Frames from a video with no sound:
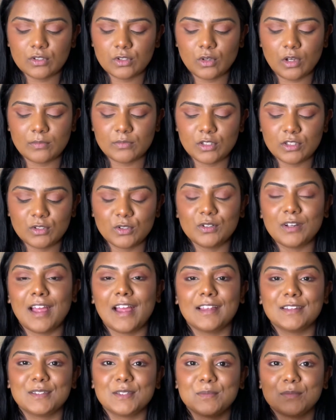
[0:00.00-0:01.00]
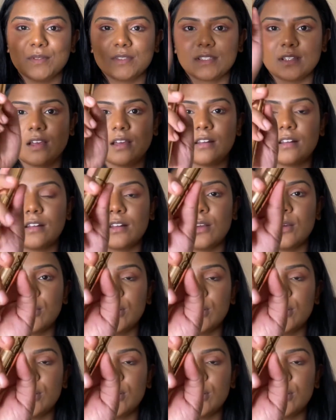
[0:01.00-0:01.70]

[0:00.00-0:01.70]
So I'm just gonna add some mascara now